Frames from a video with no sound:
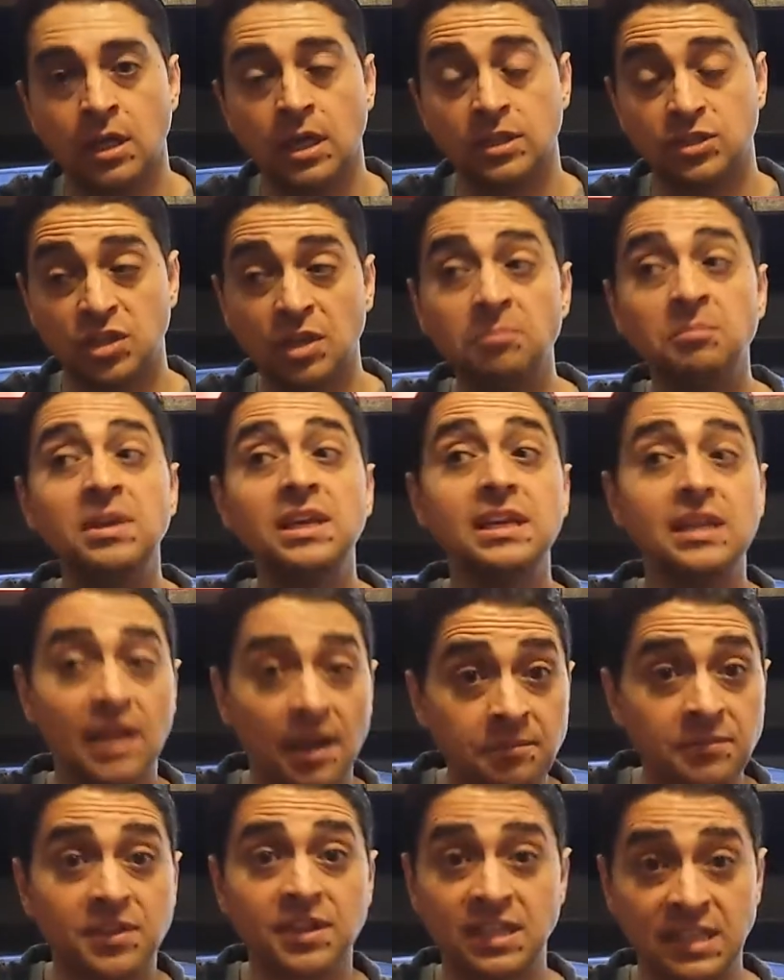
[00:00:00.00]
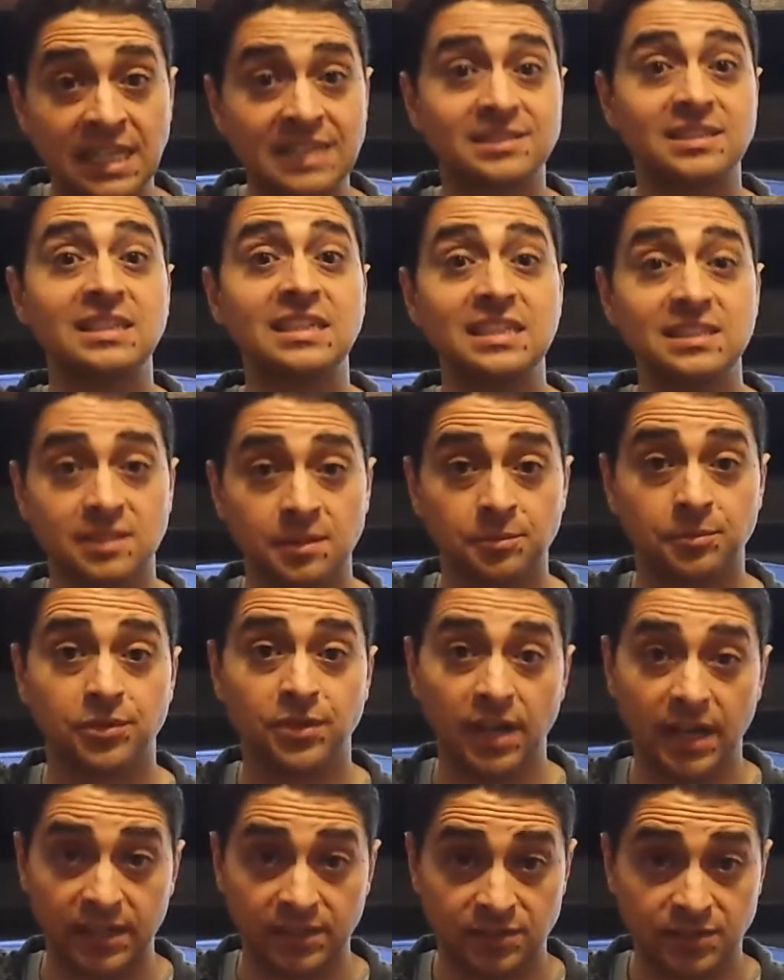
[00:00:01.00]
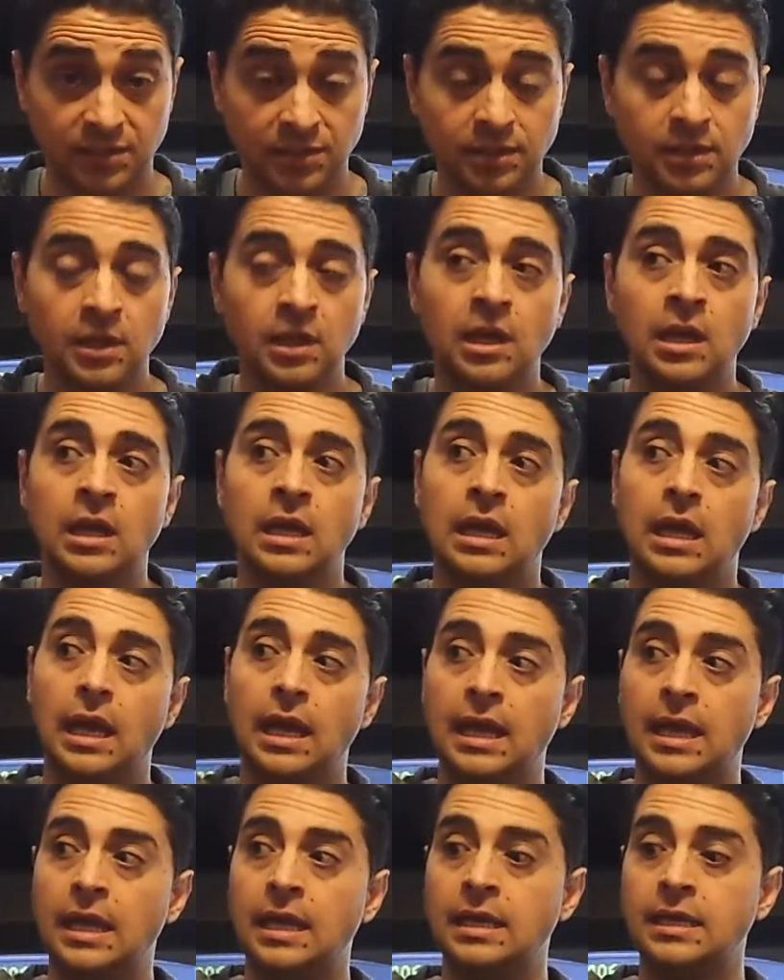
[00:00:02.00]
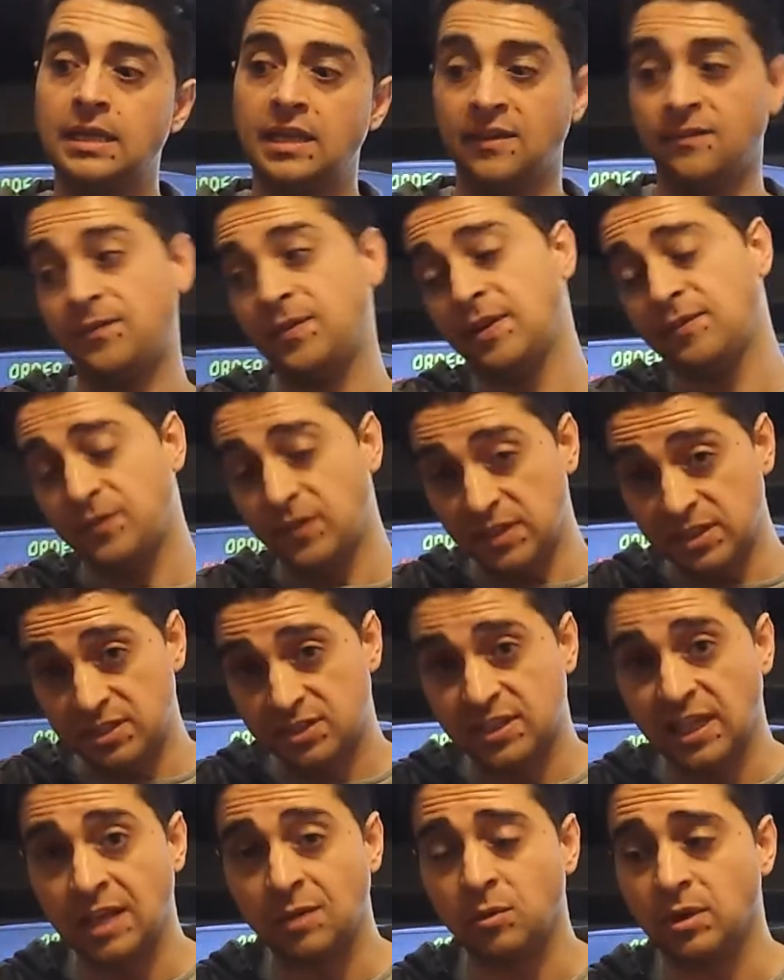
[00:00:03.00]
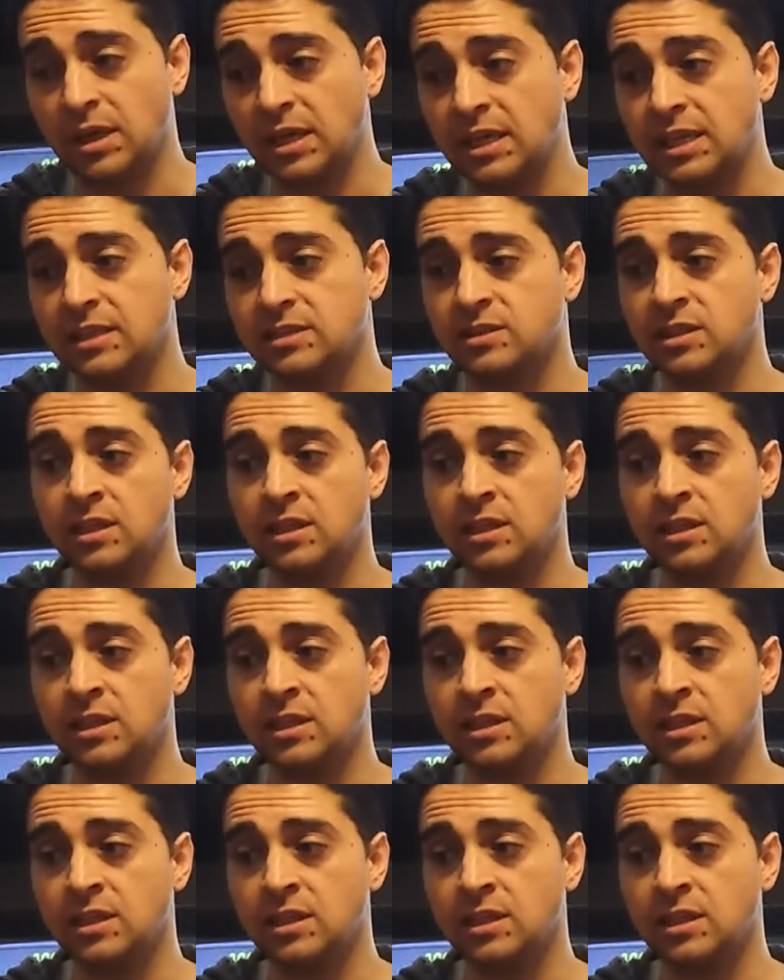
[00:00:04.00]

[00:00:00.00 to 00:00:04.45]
To me, I'm thinking that's a decent price. And if he's saying what it is.